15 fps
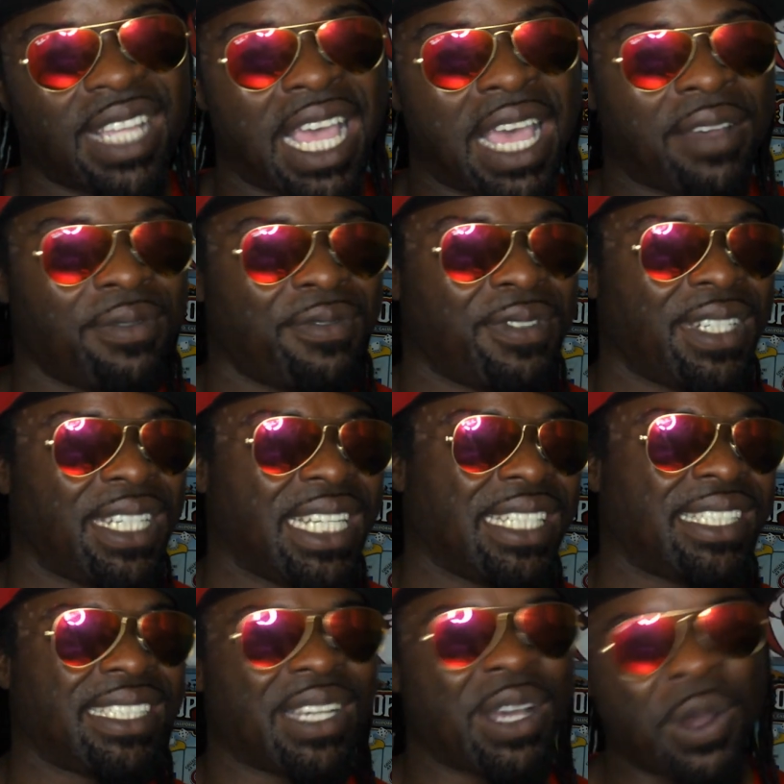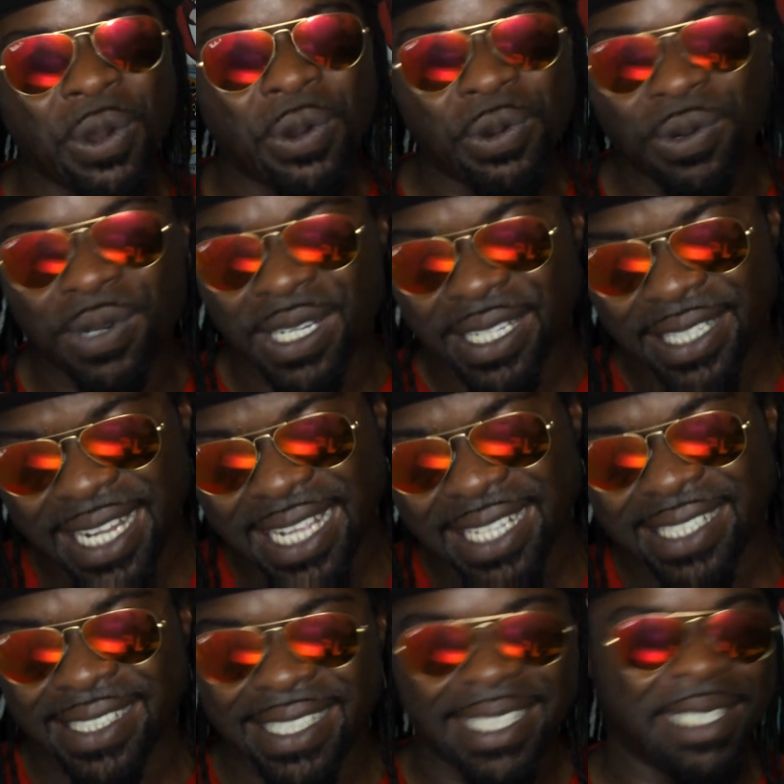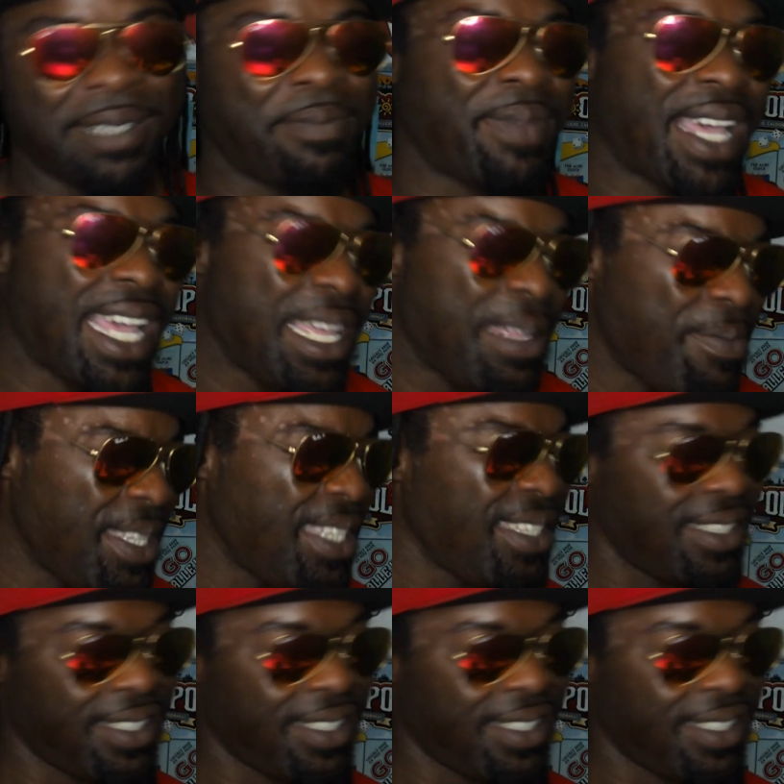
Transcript: Have him finesse. Hold the next nigga baby.